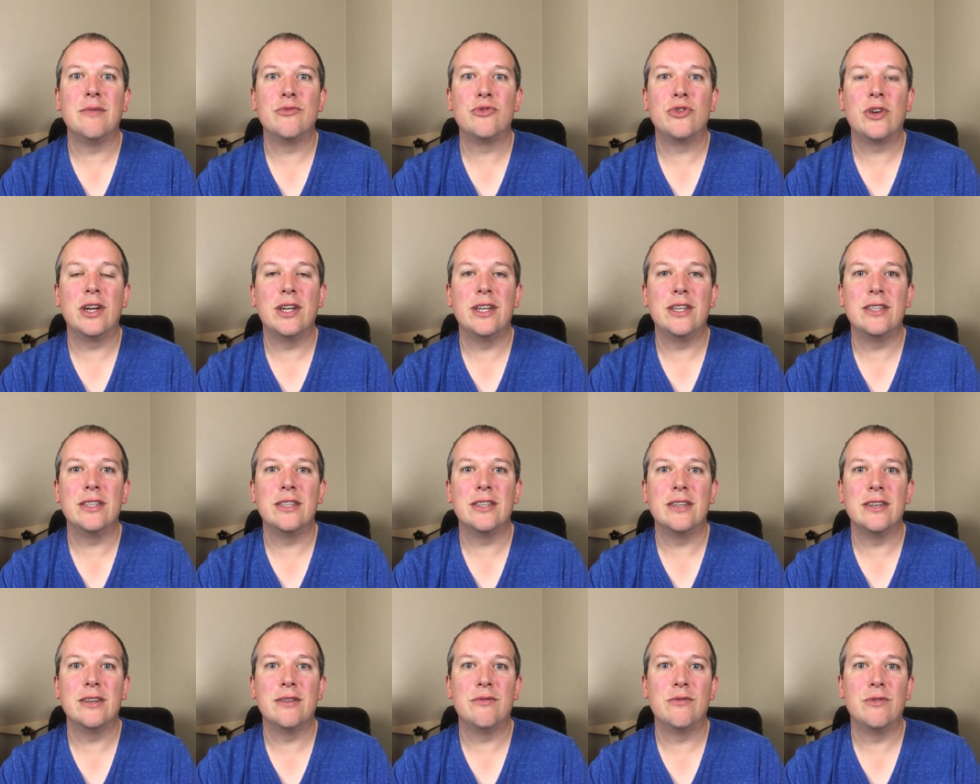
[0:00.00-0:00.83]
try
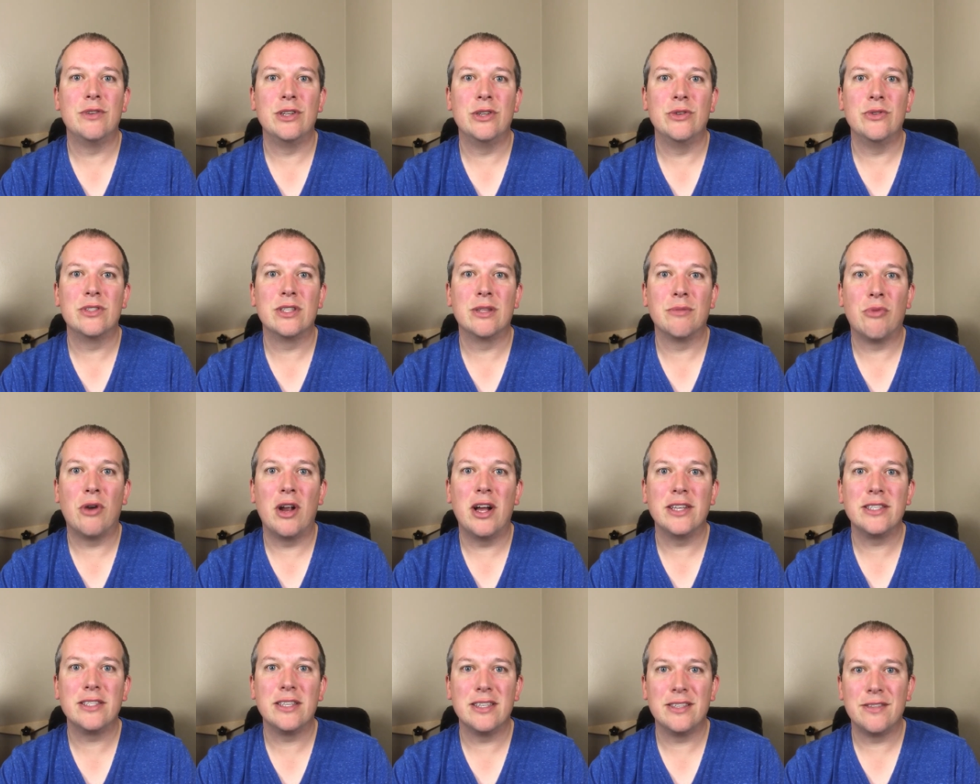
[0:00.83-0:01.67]
to reduce the
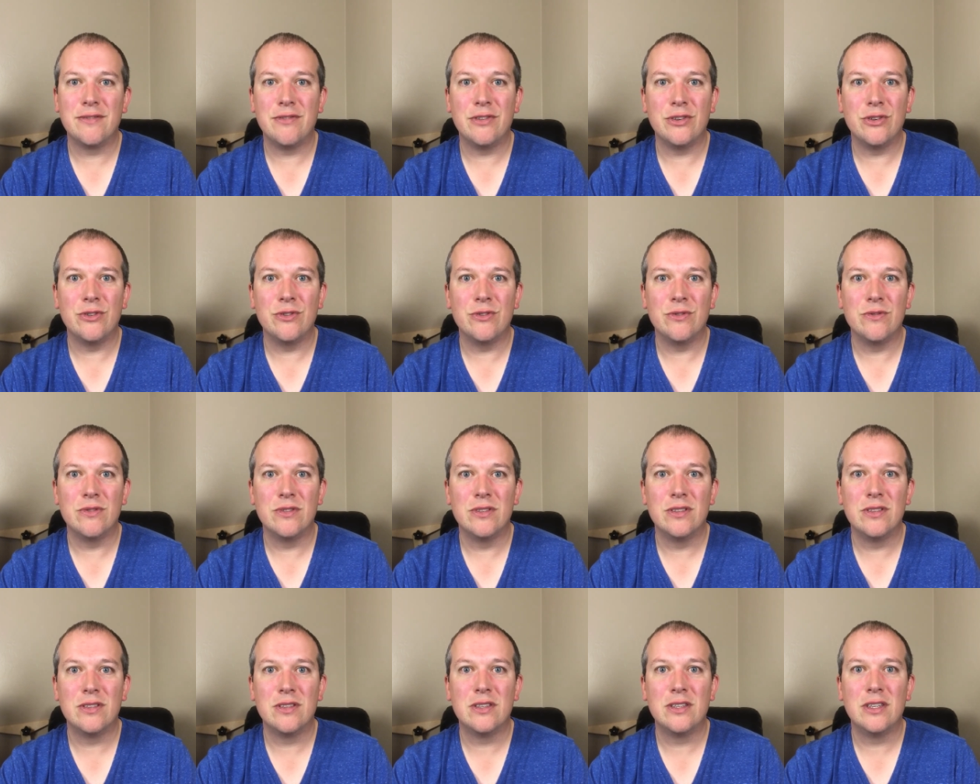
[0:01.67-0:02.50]
processed
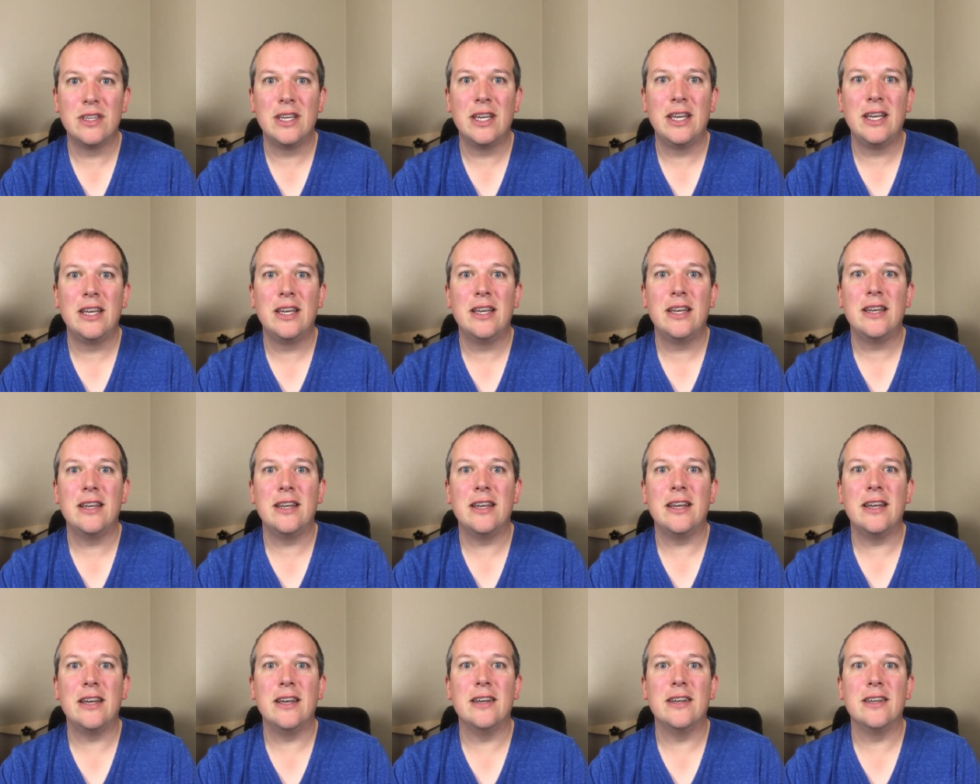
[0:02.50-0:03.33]
foods,
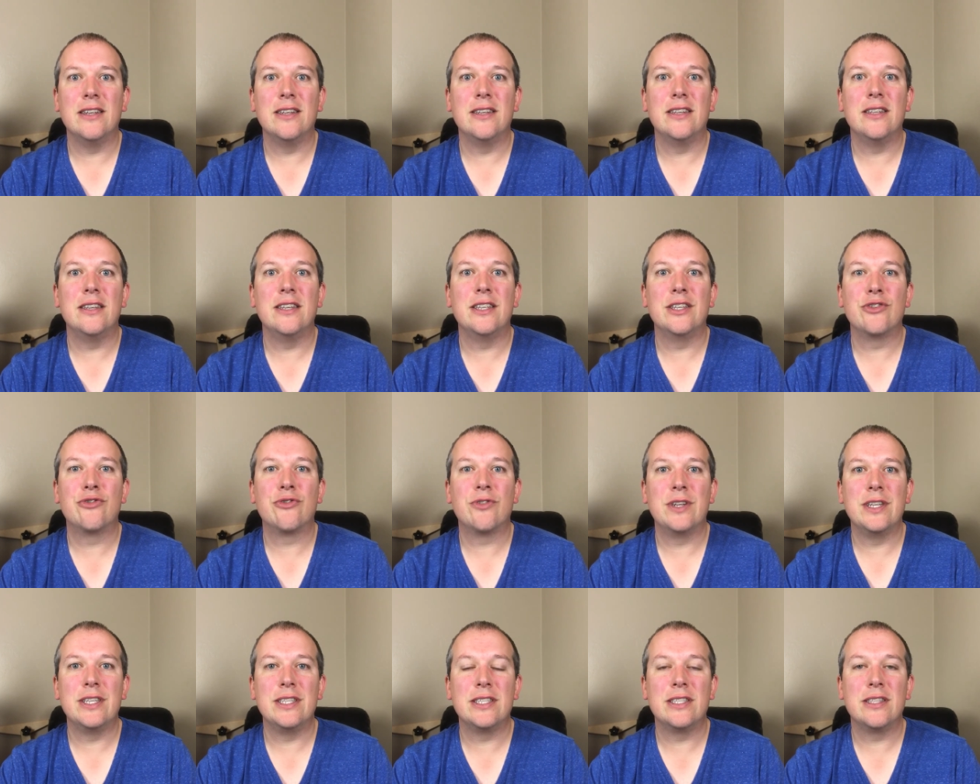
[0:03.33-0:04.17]
and
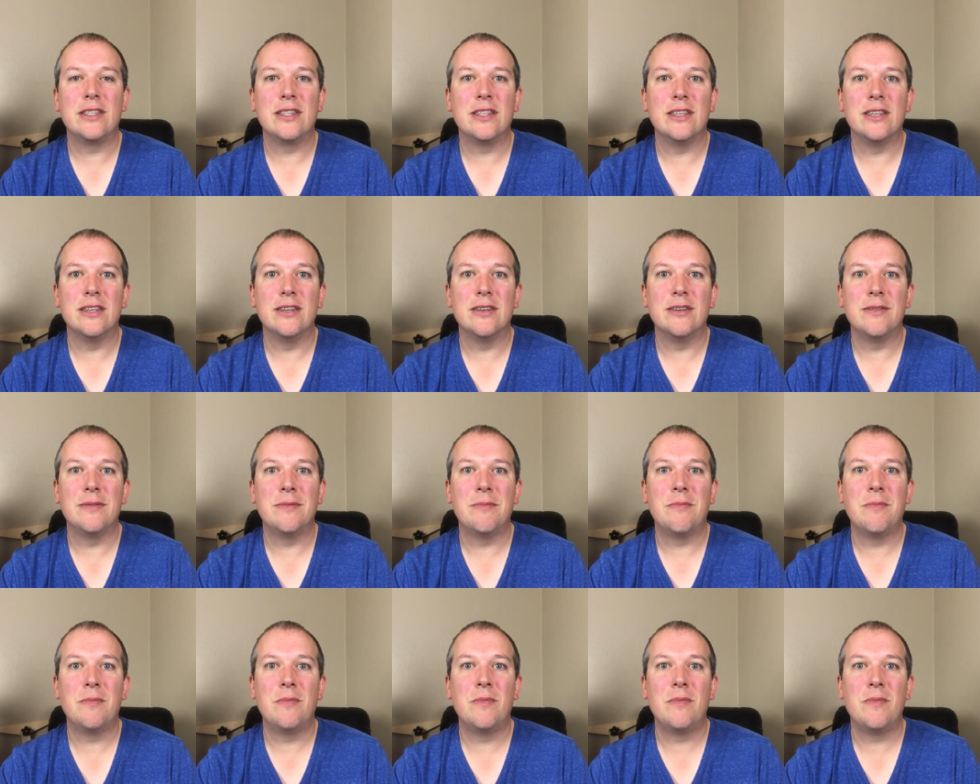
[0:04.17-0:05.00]
increase the
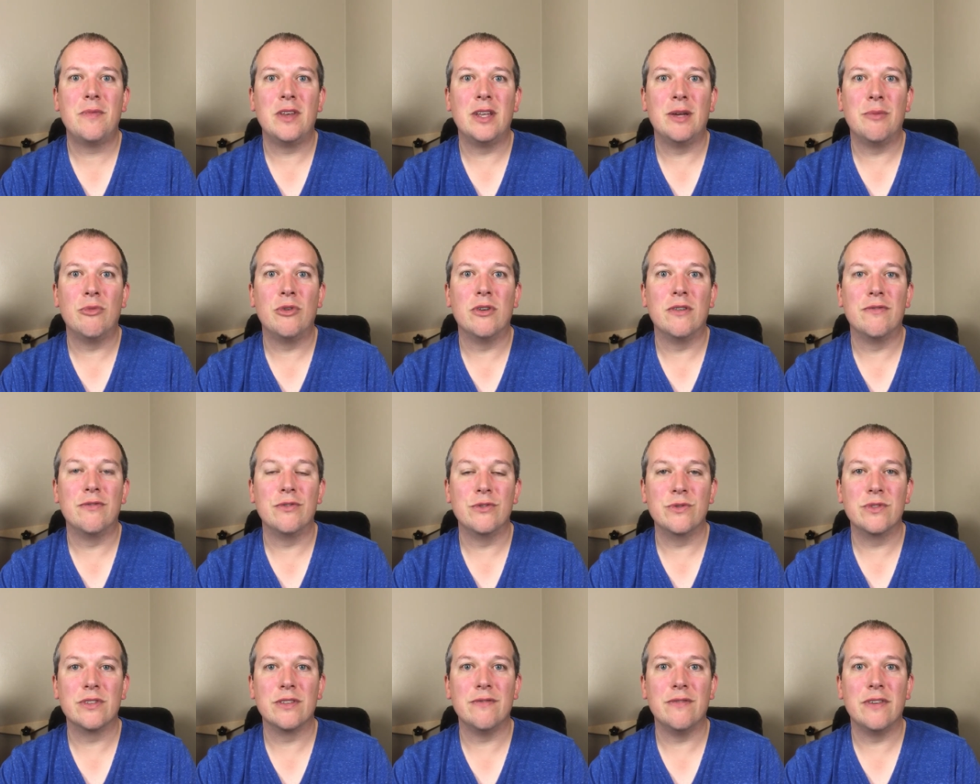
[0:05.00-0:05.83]
number of
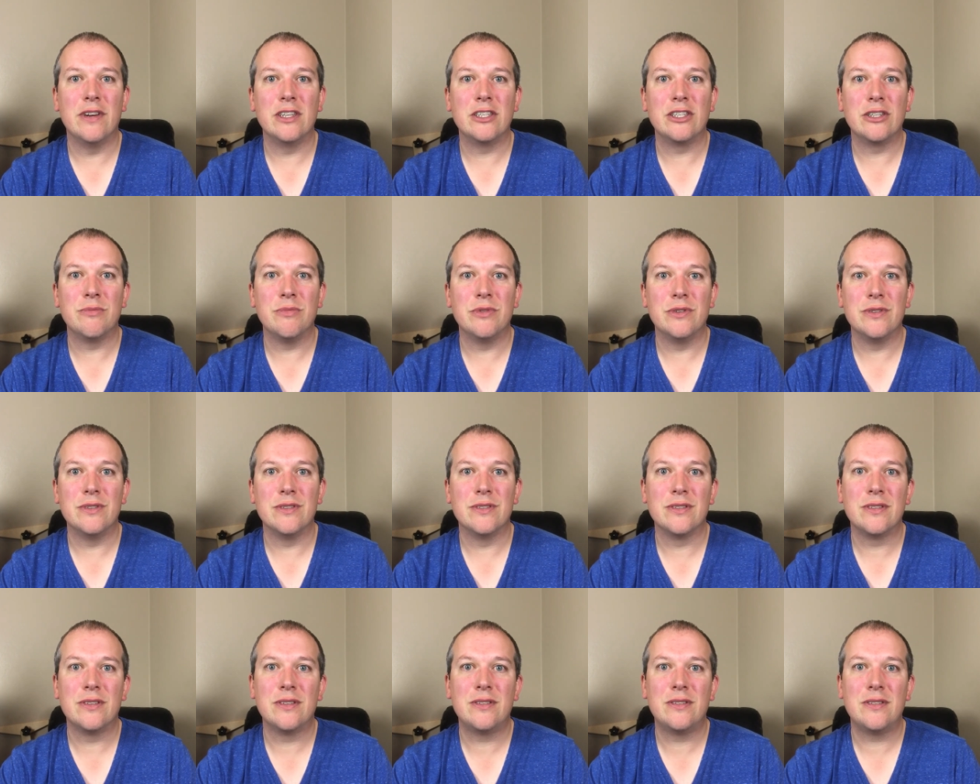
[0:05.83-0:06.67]
fruits and
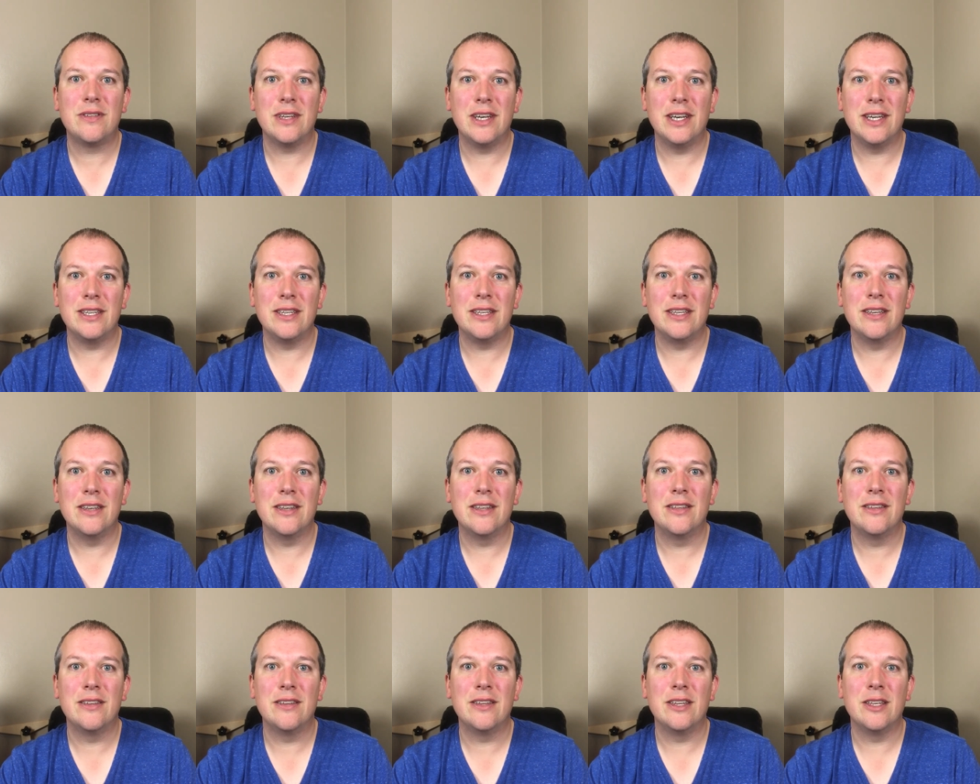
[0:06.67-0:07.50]
vegetables I
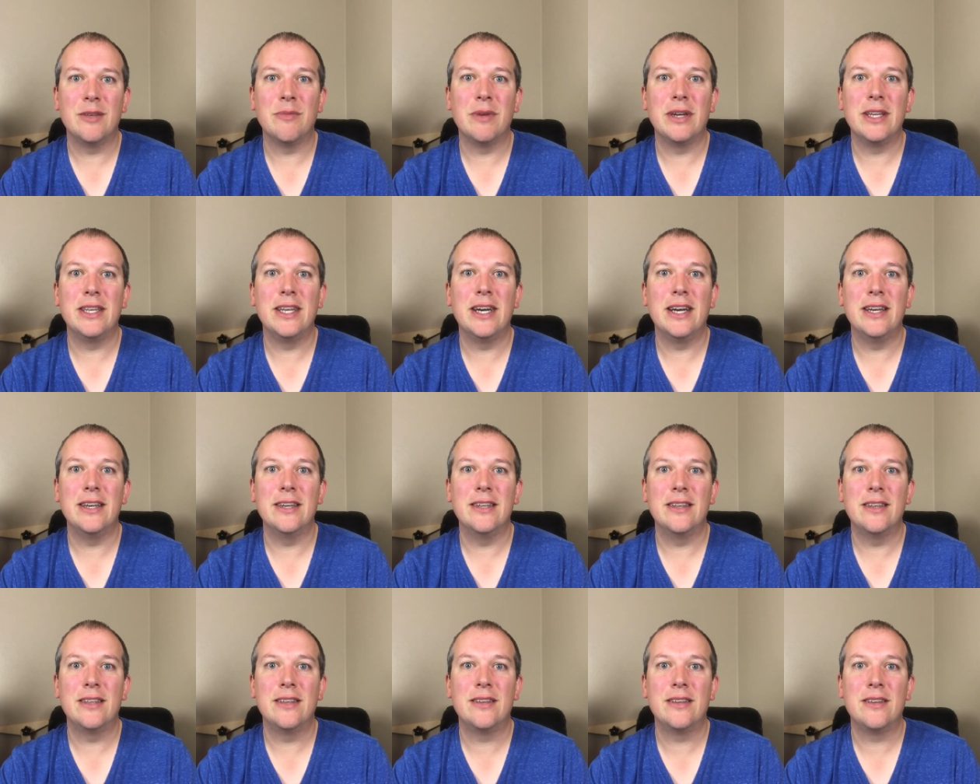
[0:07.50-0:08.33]
eat in my
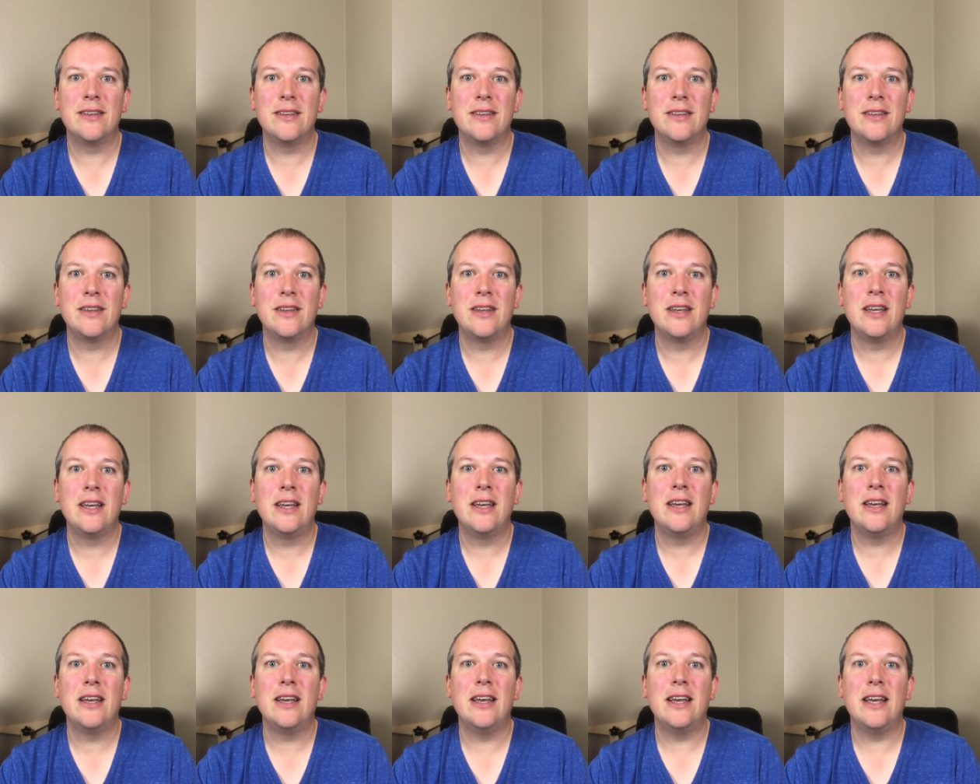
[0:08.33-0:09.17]
diet.
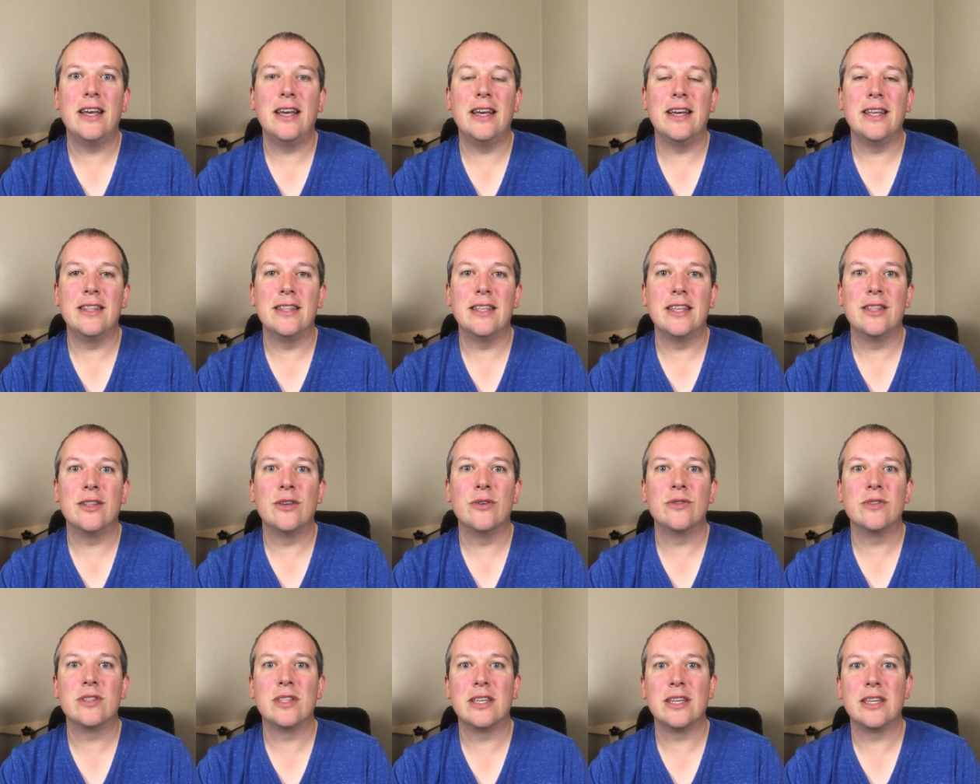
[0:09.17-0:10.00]
And that
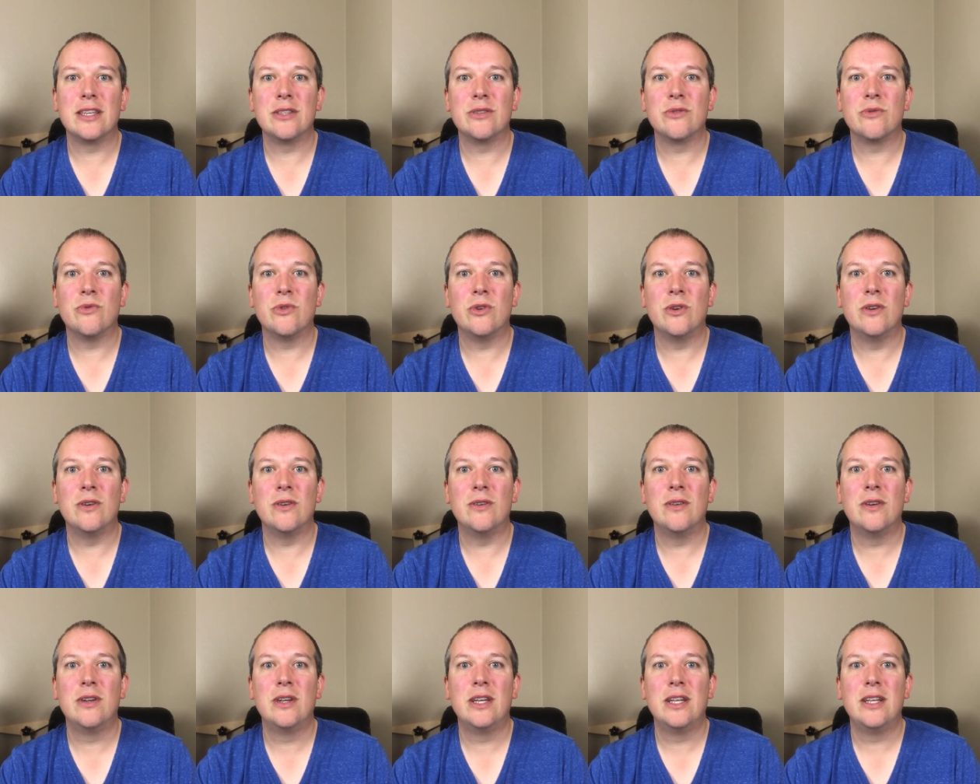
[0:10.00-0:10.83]
those things
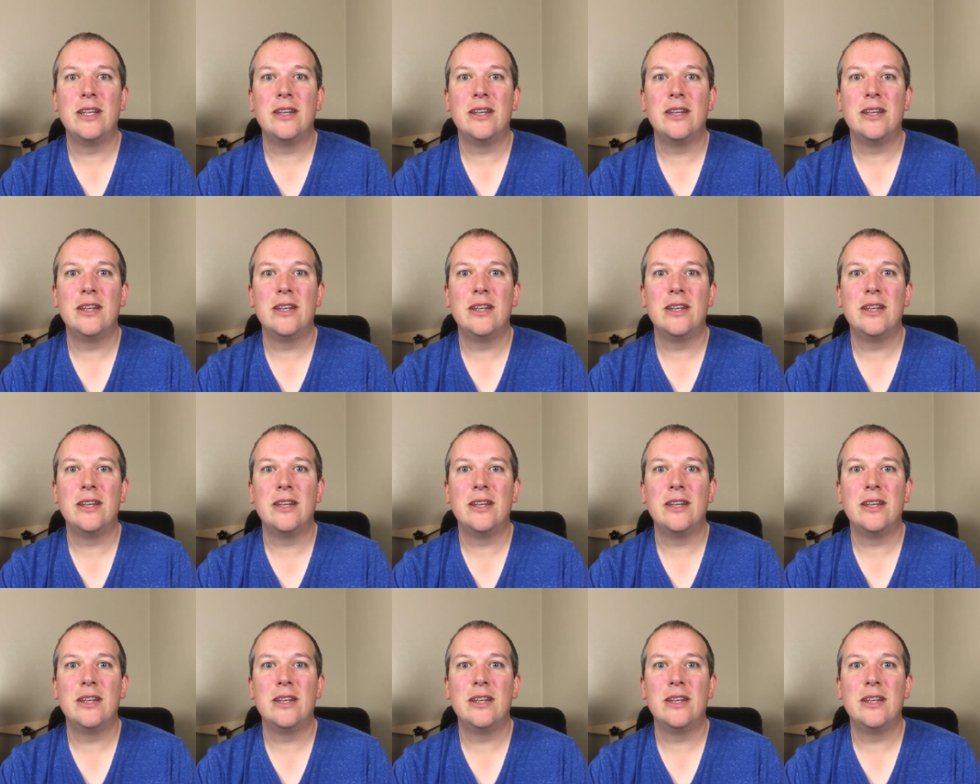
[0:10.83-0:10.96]
were